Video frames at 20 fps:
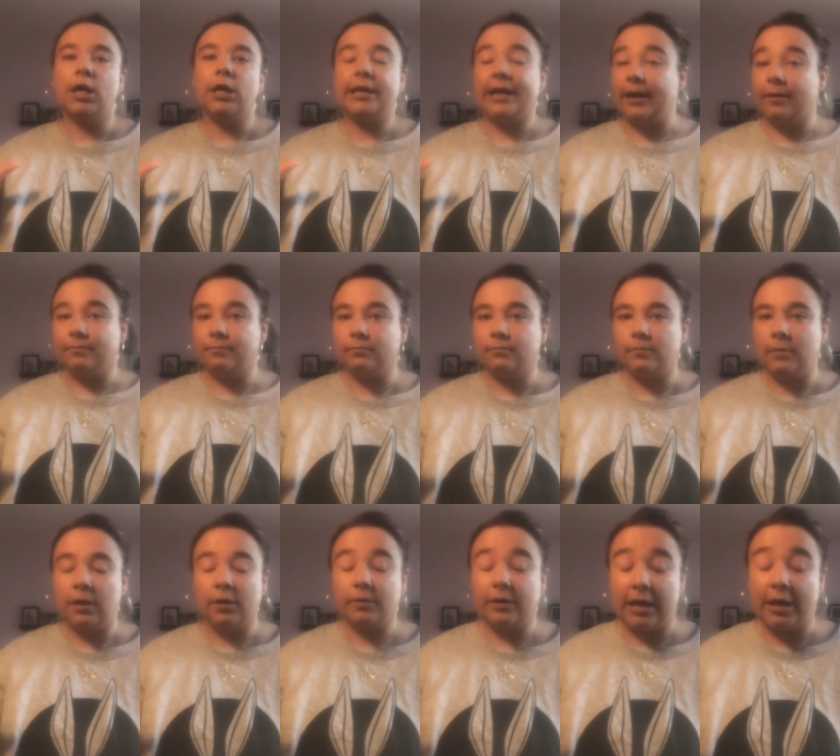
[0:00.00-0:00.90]
yeah,
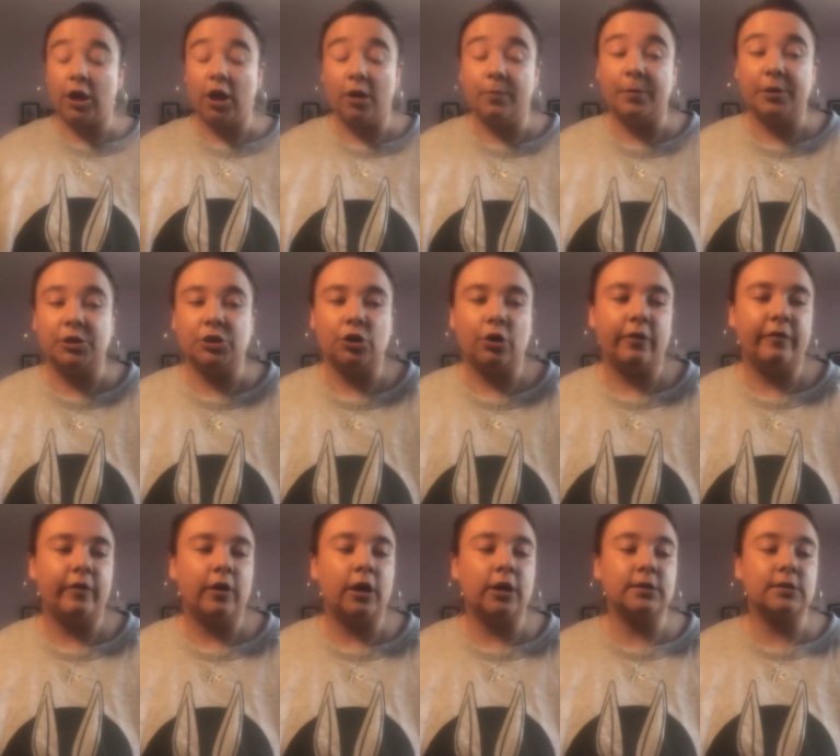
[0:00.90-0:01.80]
it could put you
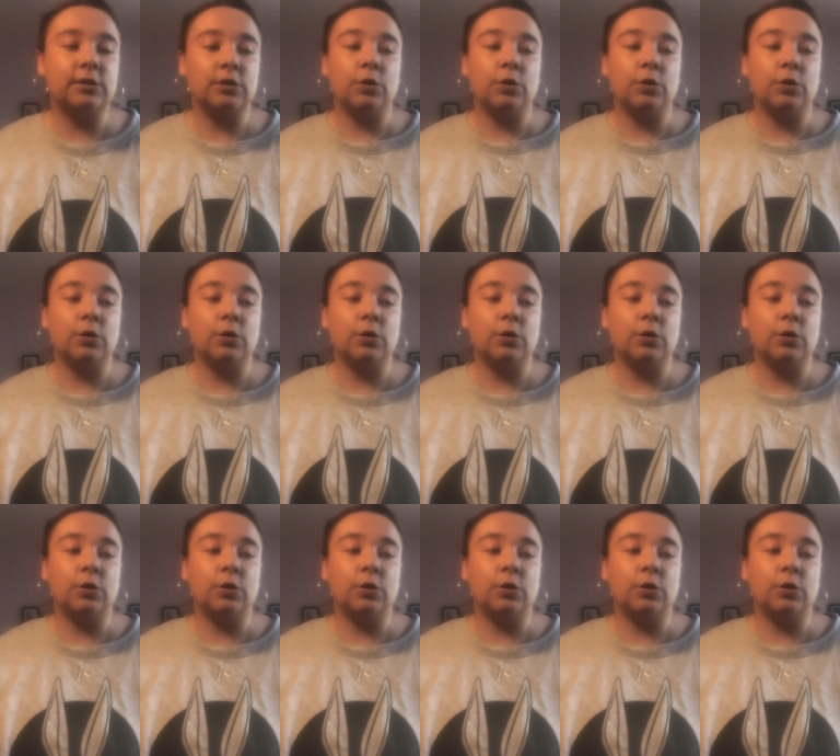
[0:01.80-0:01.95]
off a lot.